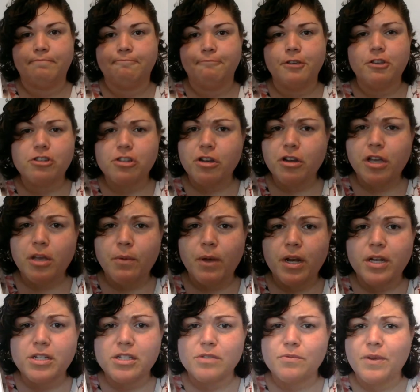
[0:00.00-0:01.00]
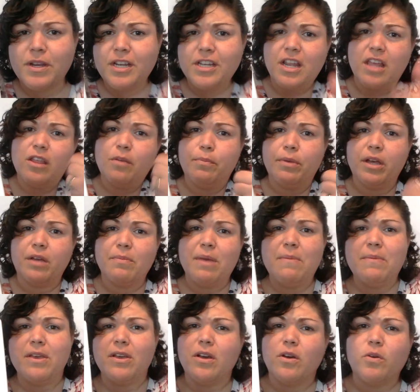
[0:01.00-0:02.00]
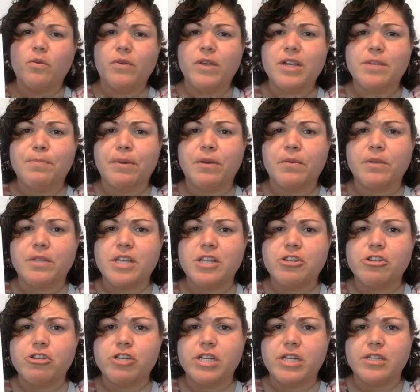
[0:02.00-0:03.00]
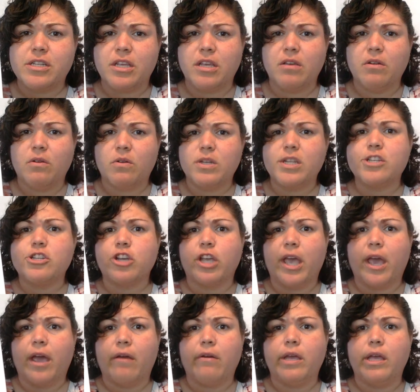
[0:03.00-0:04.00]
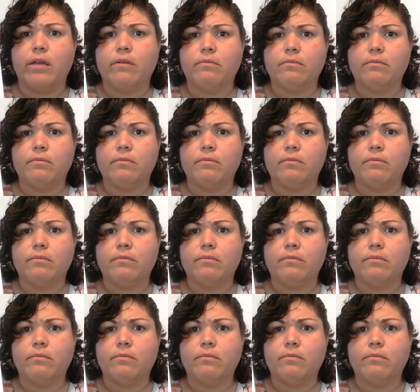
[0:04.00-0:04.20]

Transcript: You sure you want to just read another book? Maybe you go read a book with Teacher Gigi or Teacher Carrie.